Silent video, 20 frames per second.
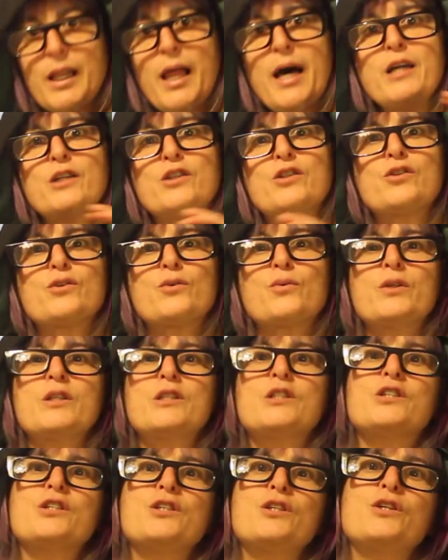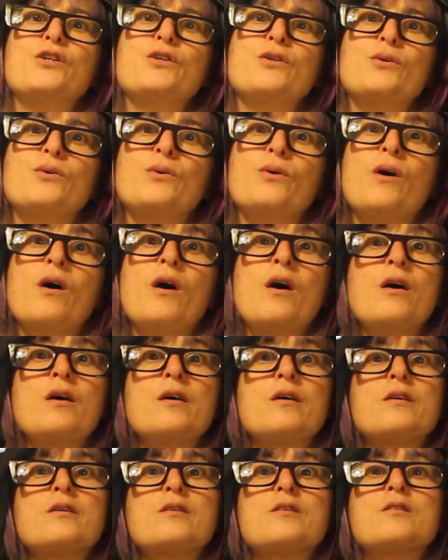like to read to you
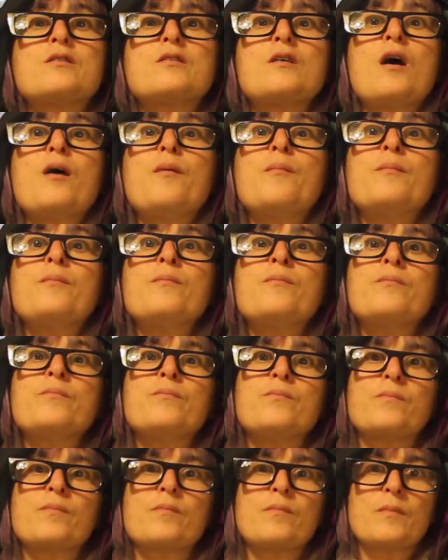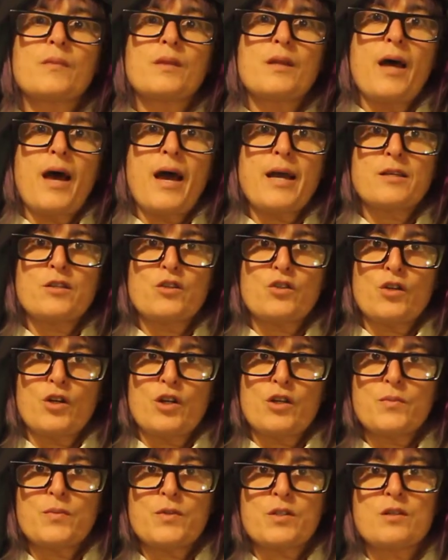some
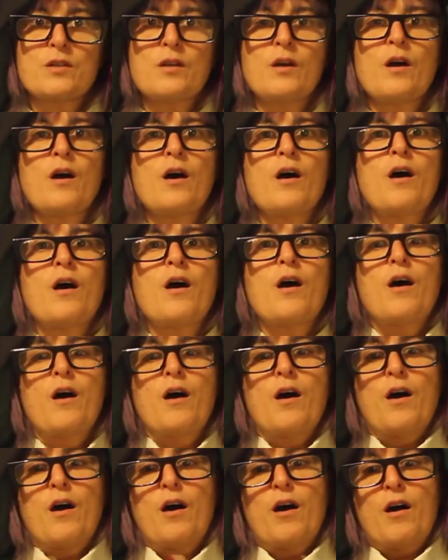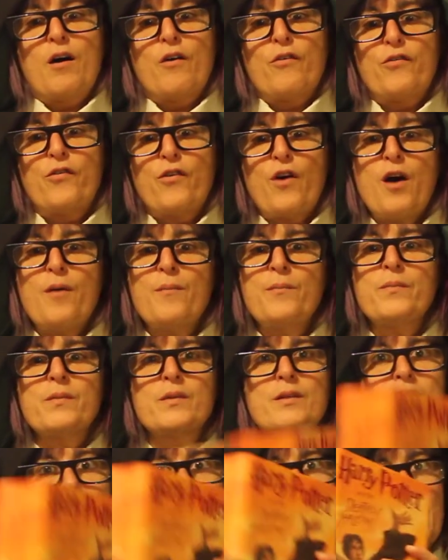excerpts
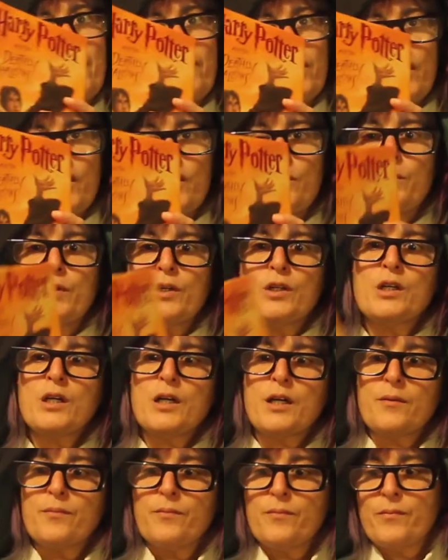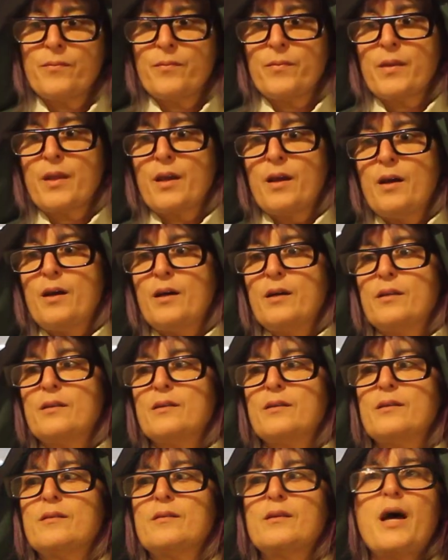from the 7th book,
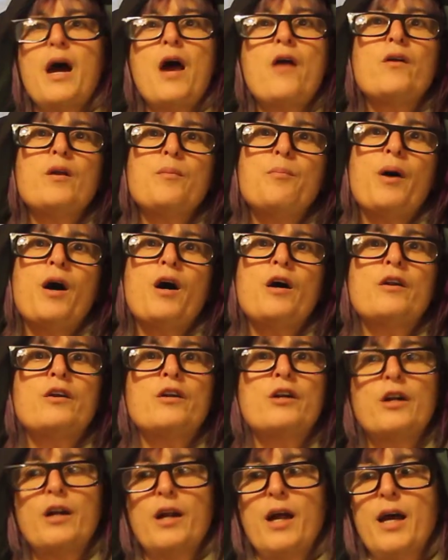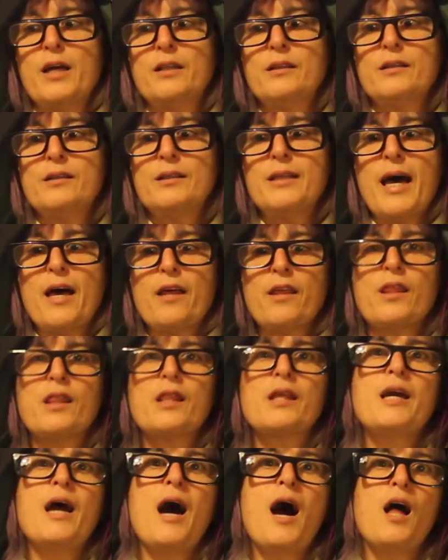Harry Potter and the
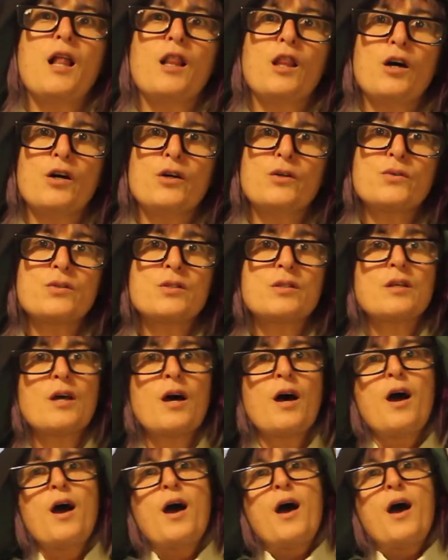Deathly Hallows.